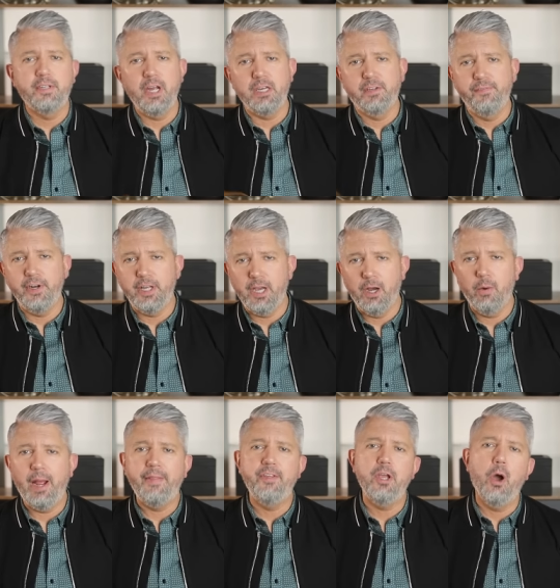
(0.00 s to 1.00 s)
today's video
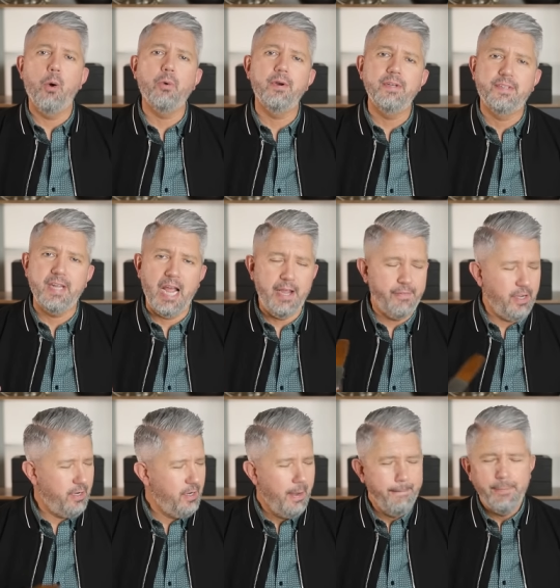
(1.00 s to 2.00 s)
and the owner,
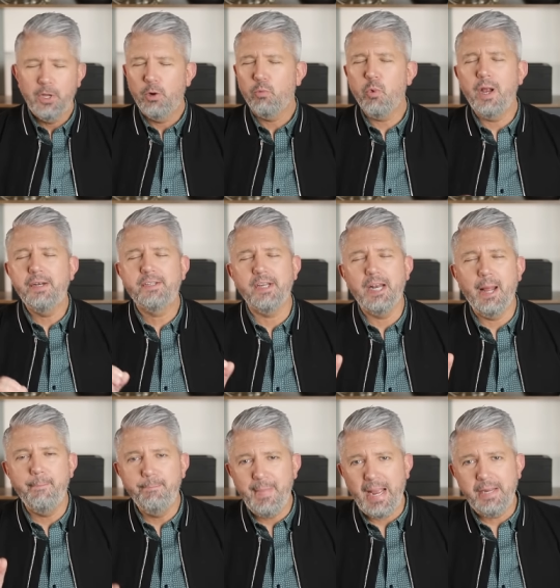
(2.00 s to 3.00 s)
David, runs an
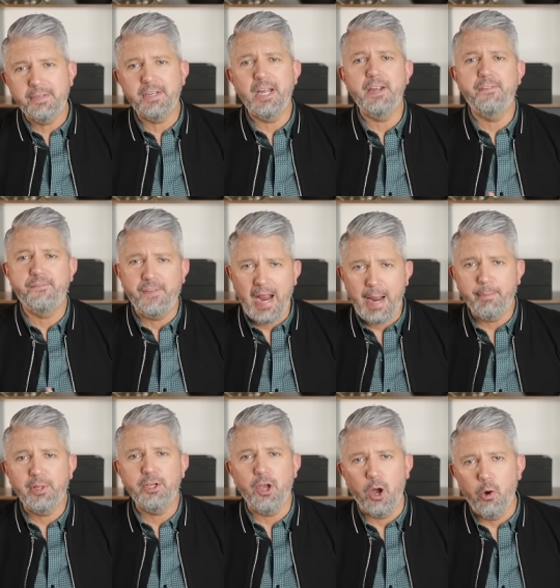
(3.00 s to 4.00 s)
amazing
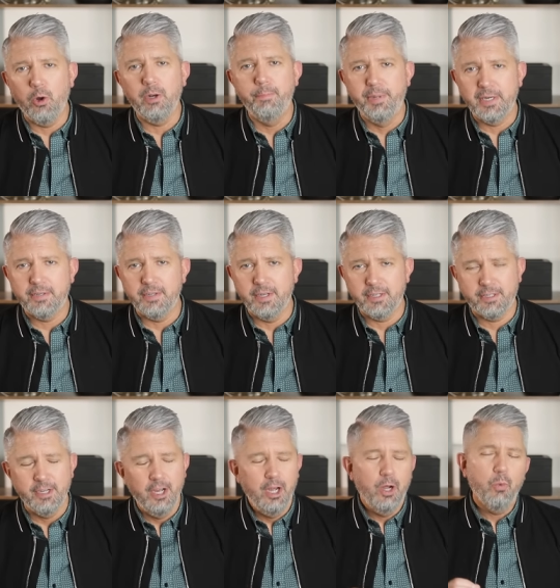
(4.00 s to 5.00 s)
family-owned
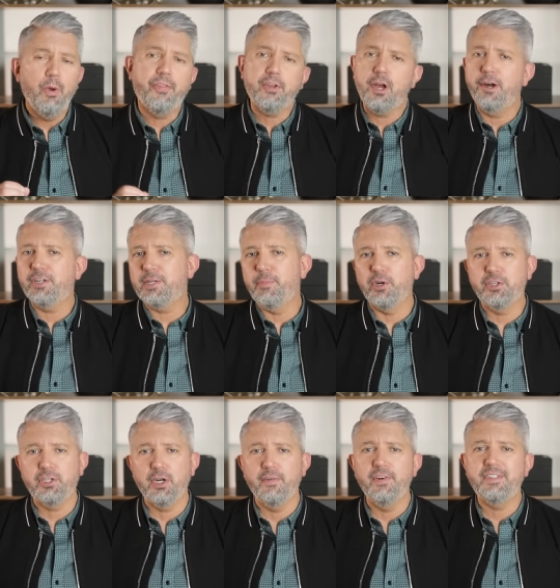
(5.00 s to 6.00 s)
business with customer
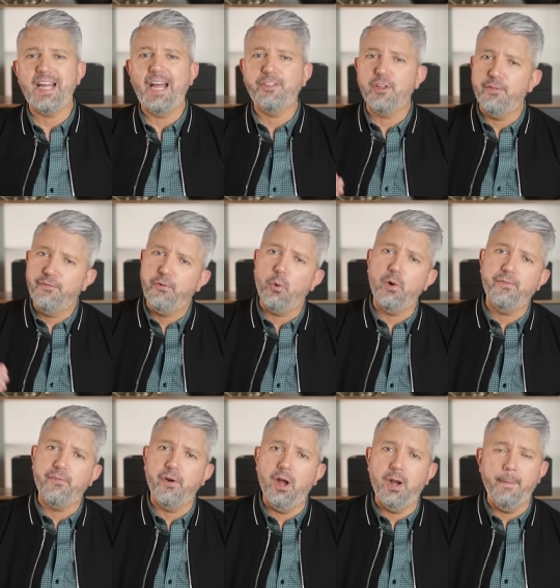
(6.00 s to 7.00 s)
service at the
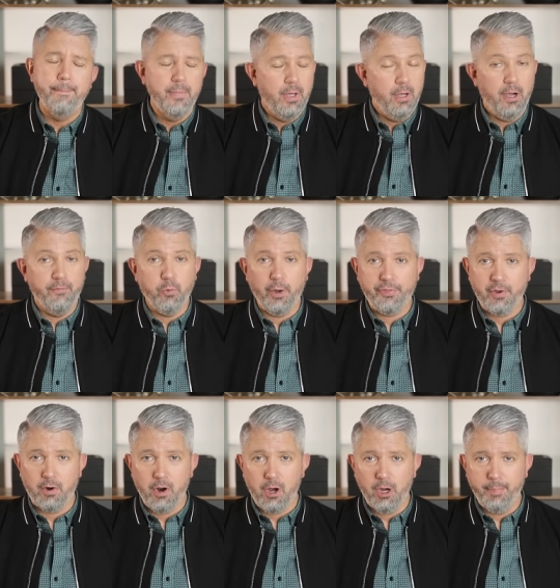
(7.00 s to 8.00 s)
forefront of what
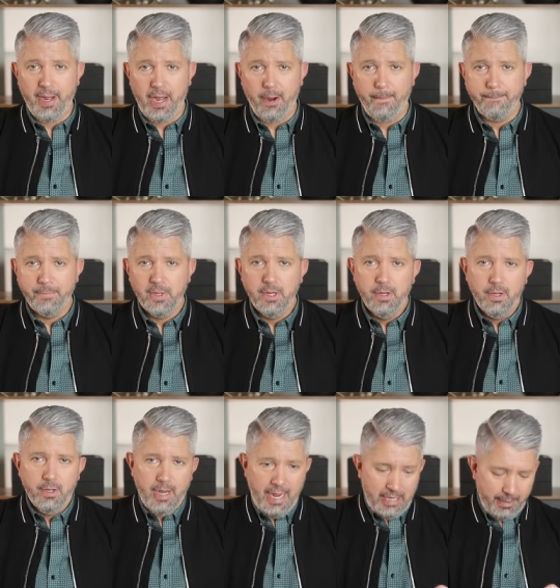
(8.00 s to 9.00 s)
they're all about.
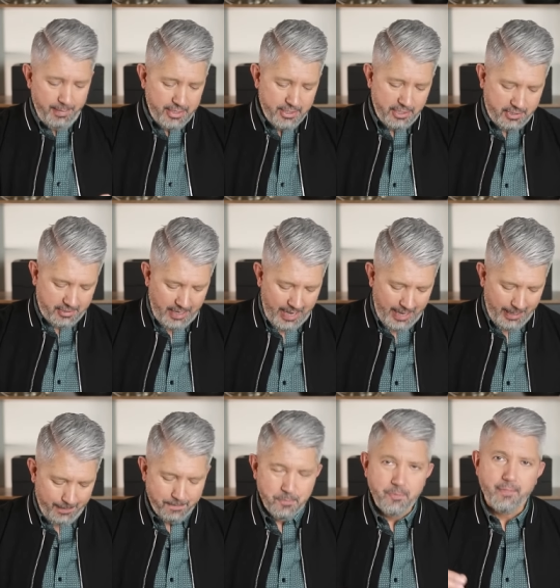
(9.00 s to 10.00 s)
And let me just
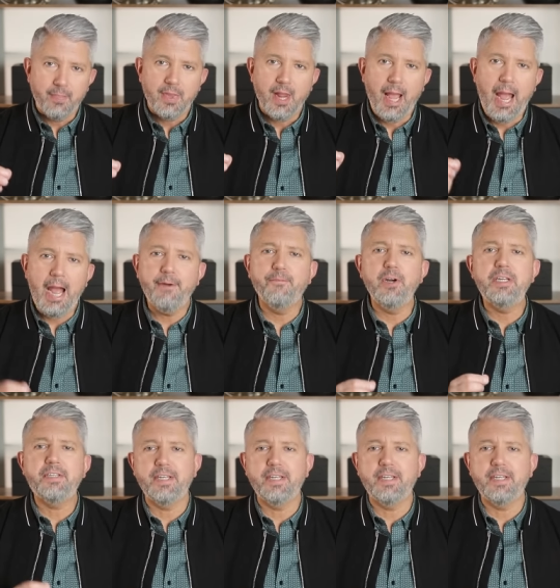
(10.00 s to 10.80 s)
say, every